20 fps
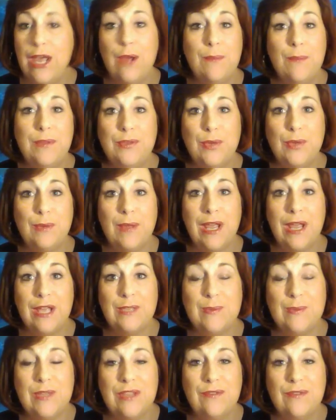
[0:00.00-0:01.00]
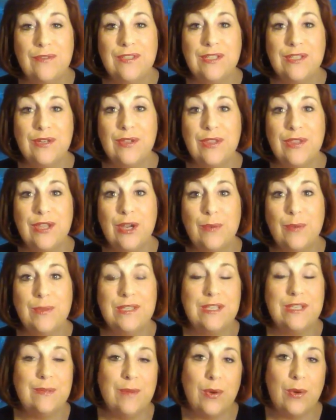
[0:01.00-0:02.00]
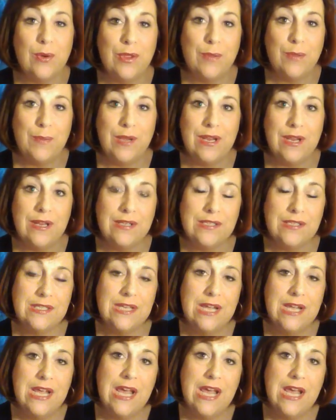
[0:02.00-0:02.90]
between my husband, the physical therapist, and my orthopedist,